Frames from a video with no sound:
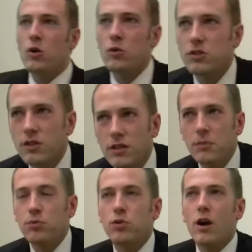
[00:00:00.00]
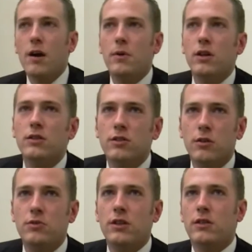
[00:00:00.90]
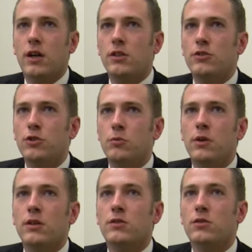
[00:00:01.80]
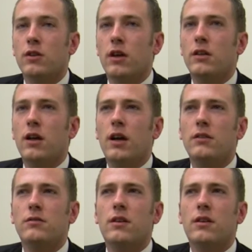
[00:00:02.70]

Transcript: Well, it's not the primary subject that I do, but it's I